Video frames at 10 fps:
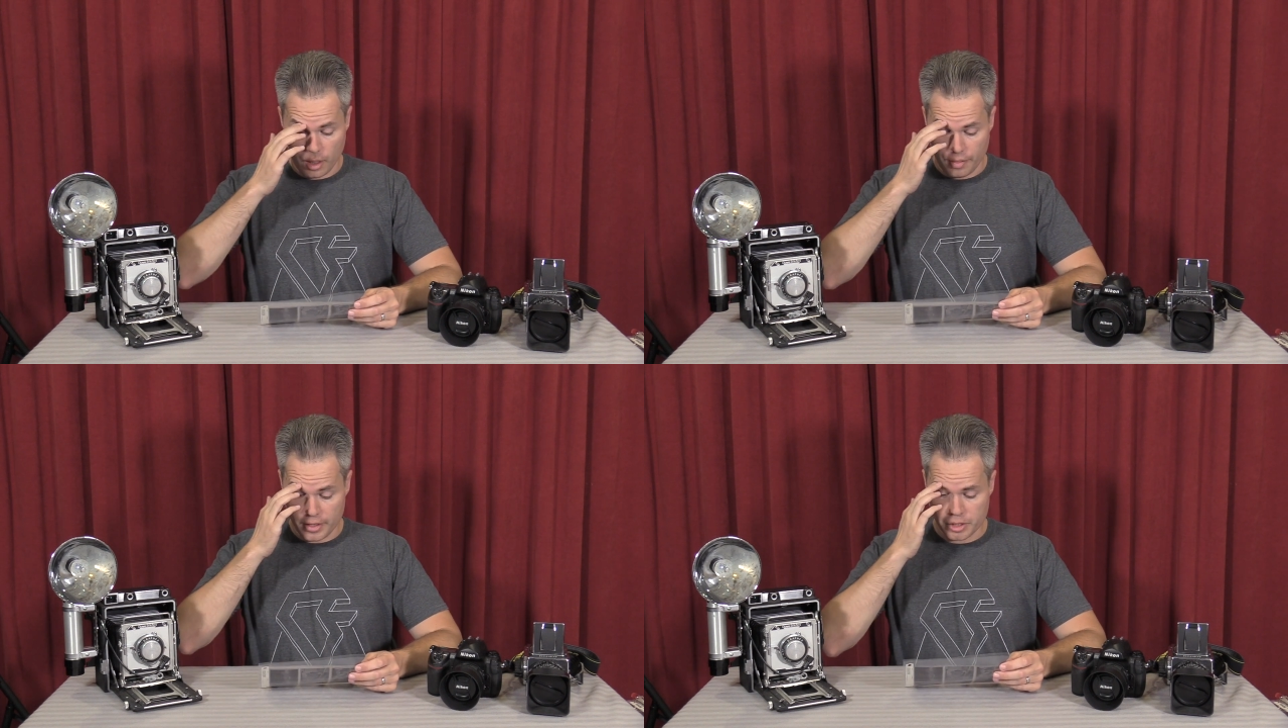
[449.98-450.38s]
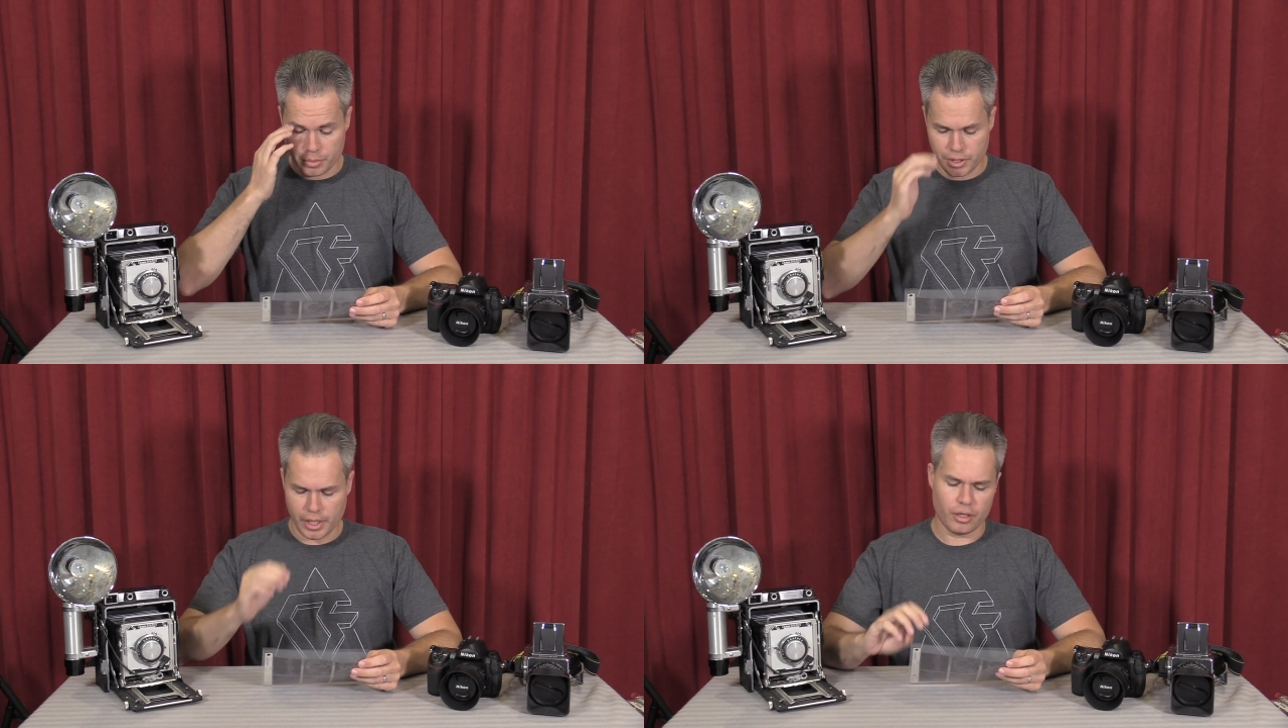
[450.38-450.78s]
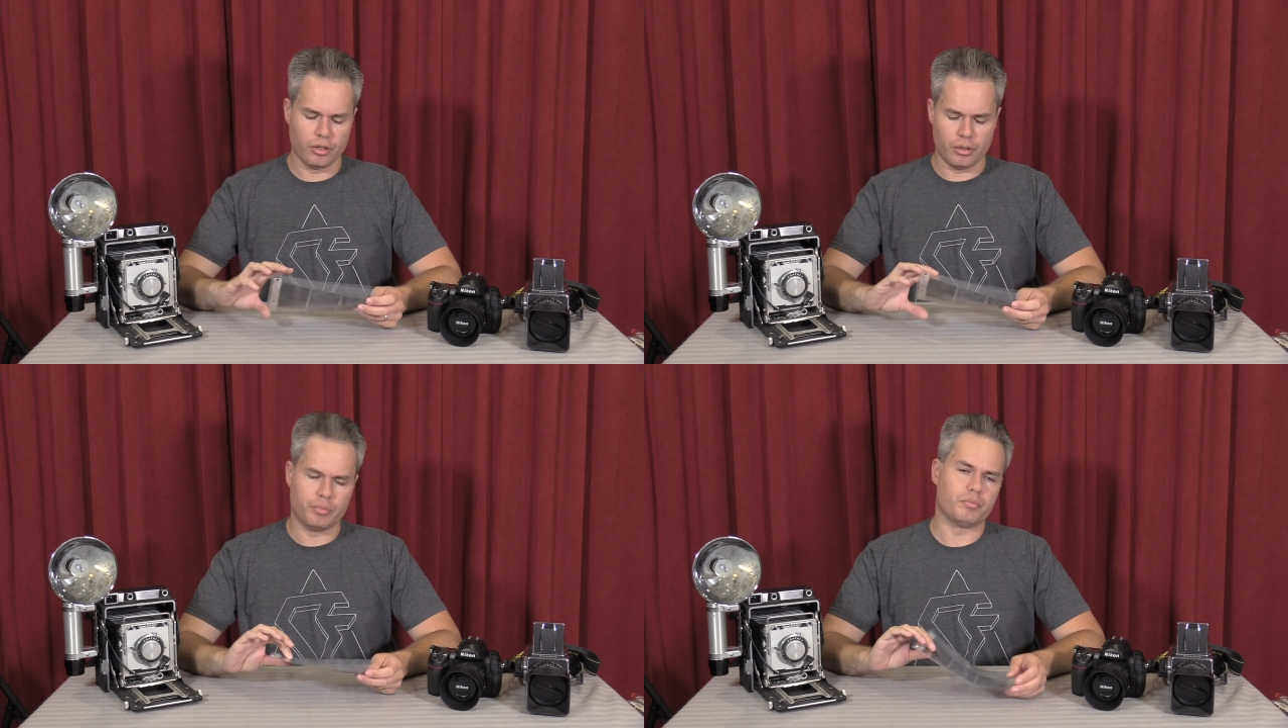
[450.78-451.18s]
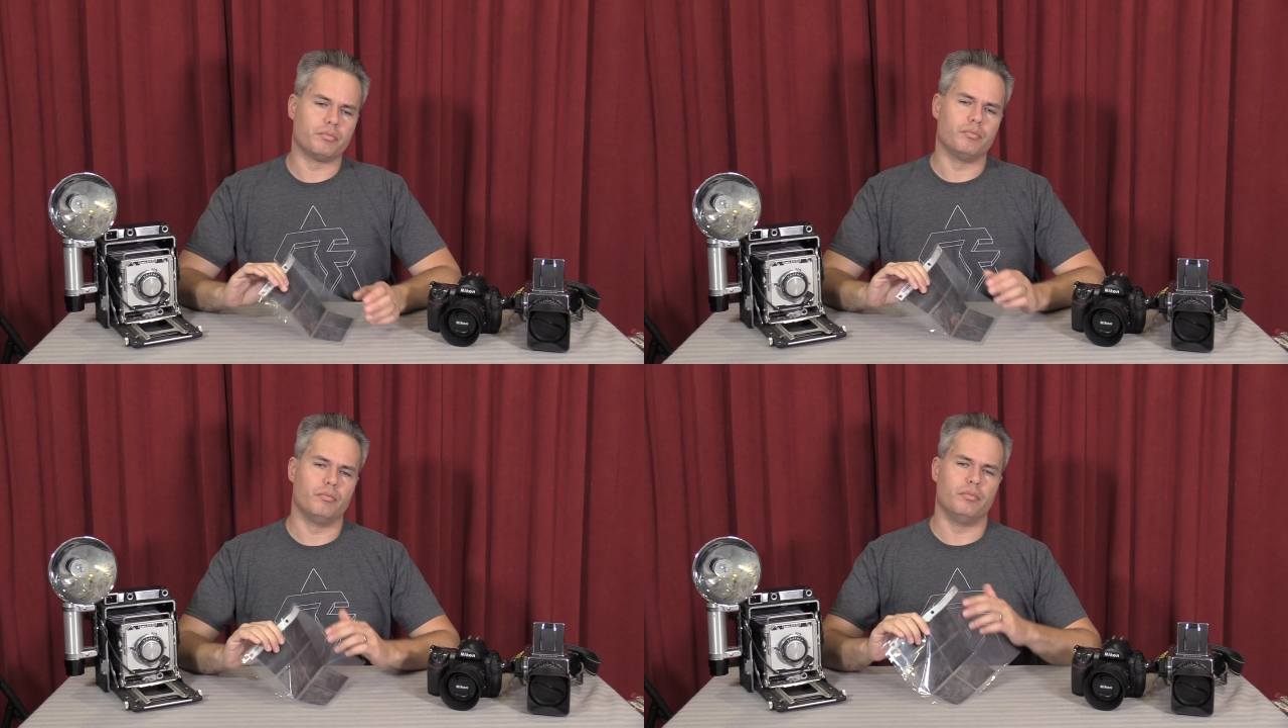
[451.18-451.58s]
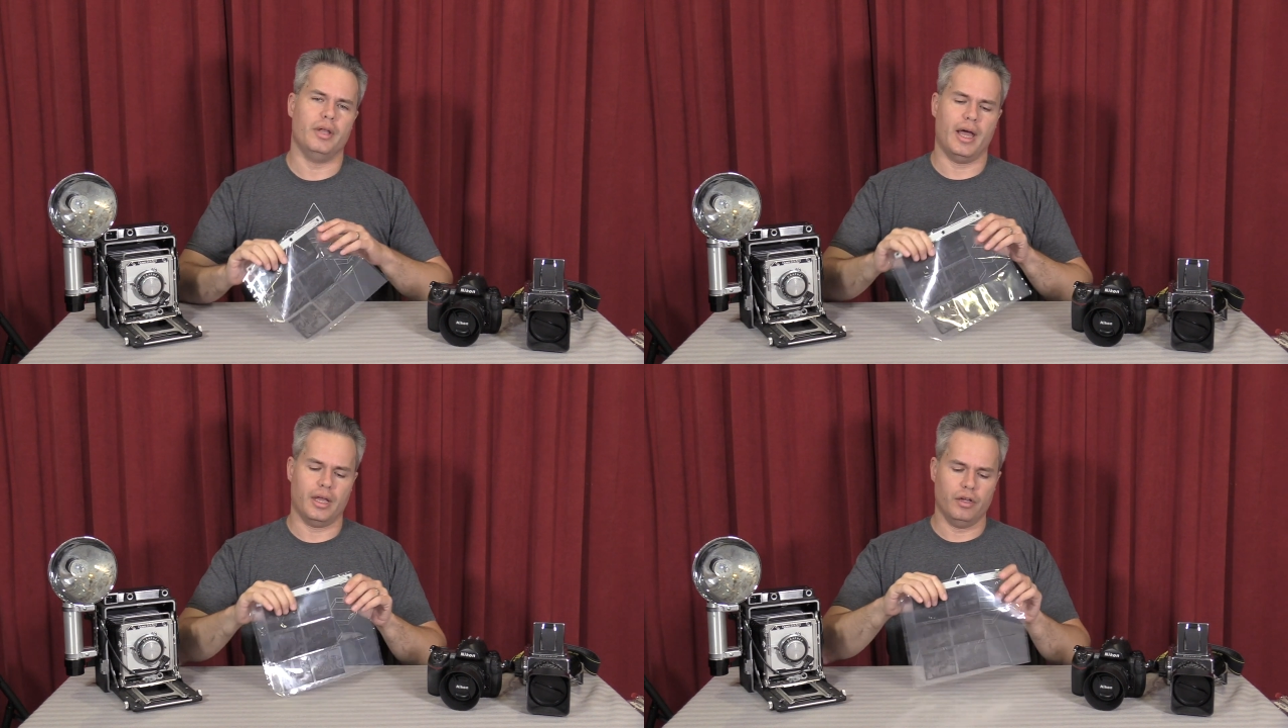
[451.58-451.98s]
This particular
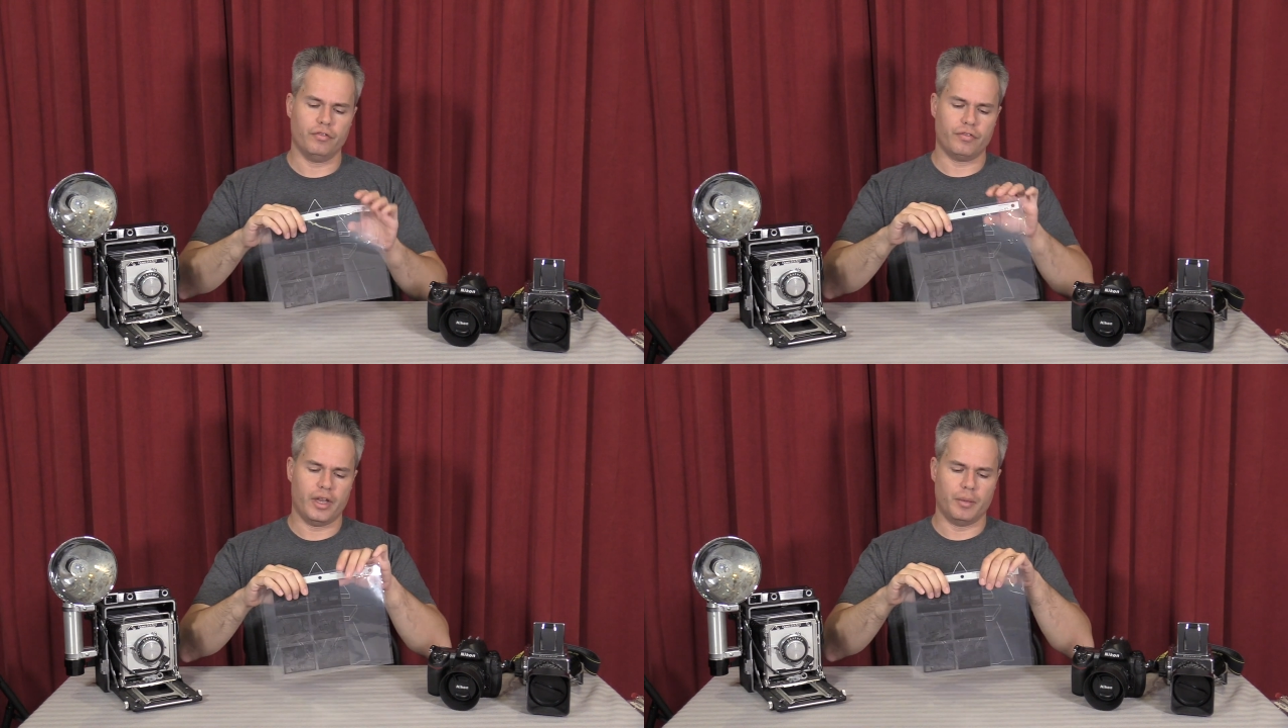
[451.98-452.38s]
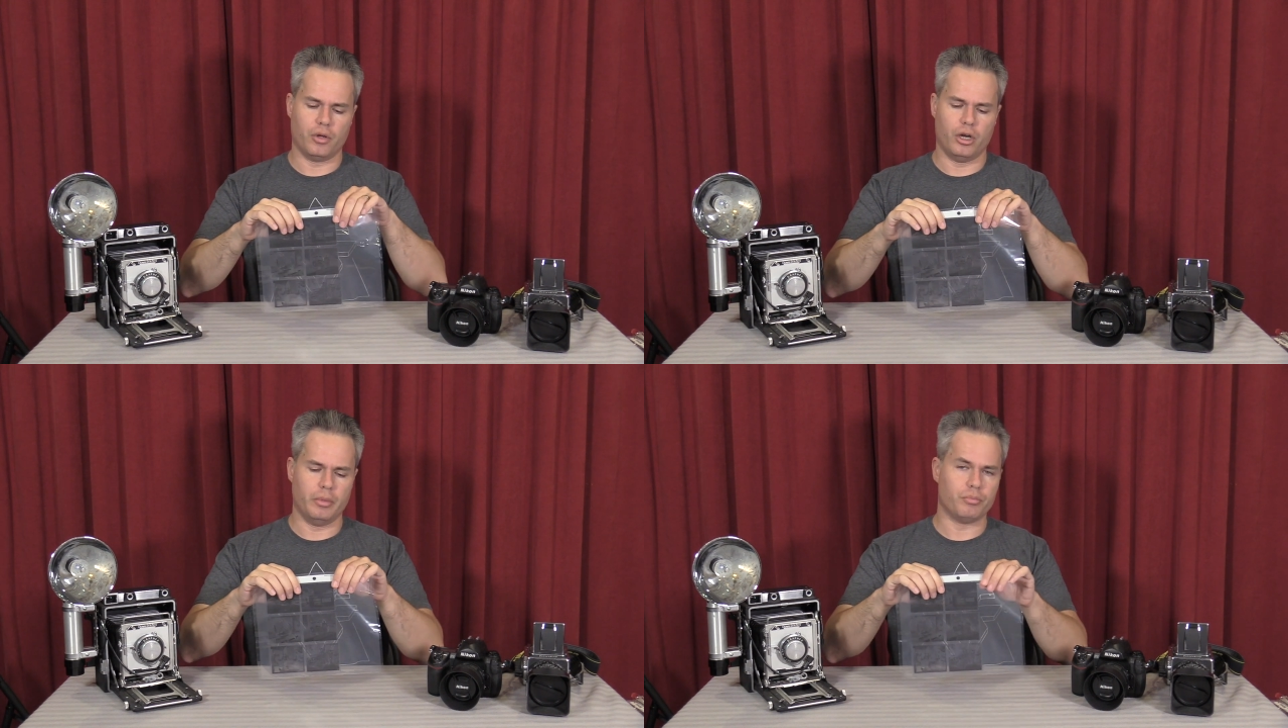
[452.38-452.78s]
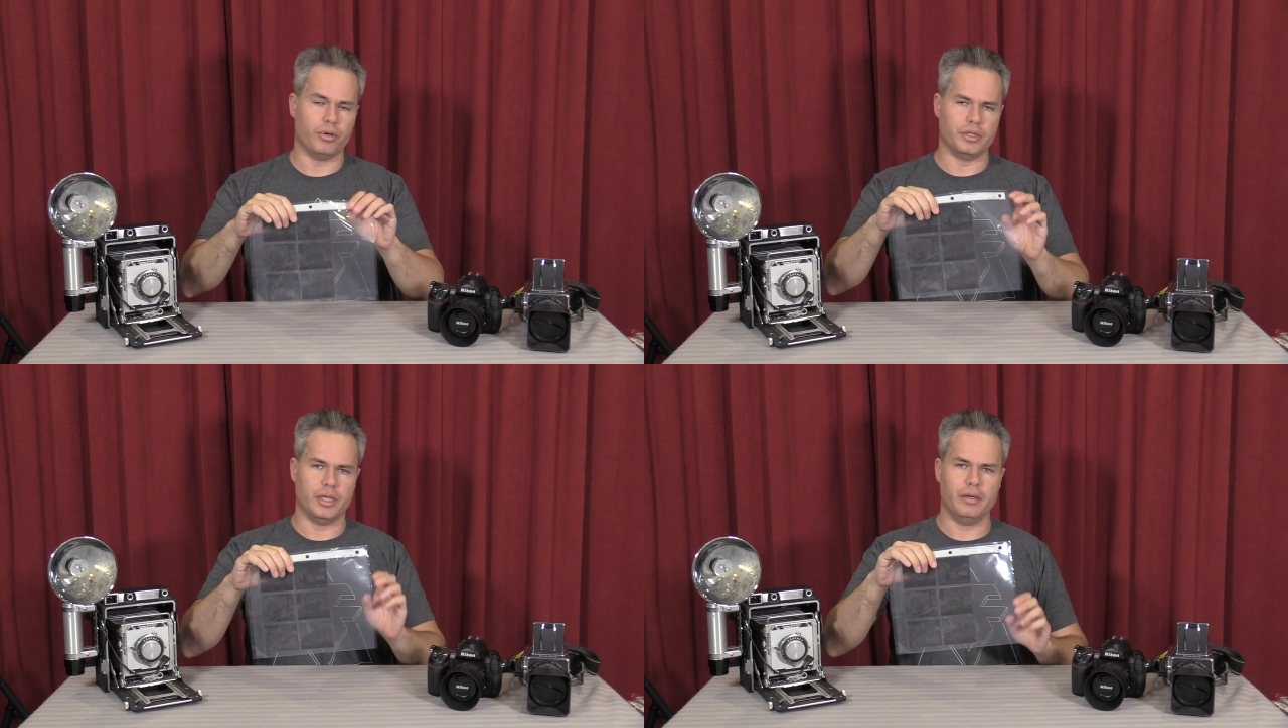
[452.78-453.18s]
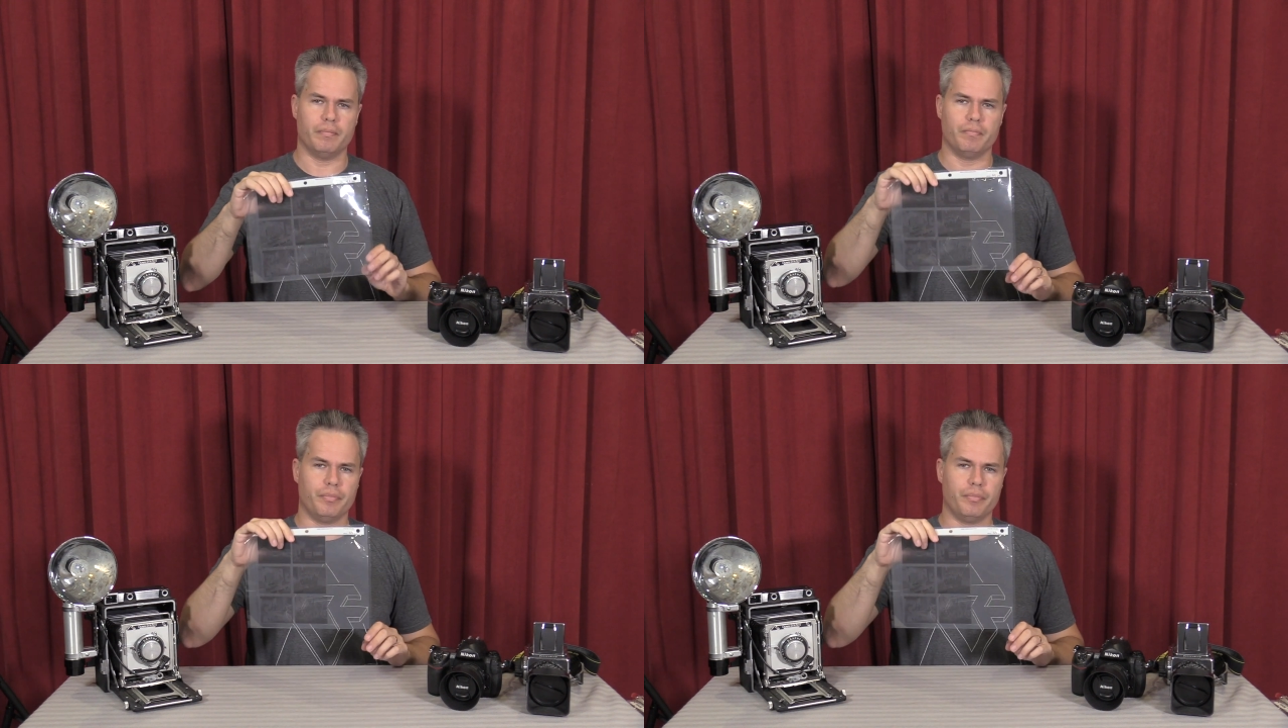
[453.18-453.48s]
negative that I'm going to be printing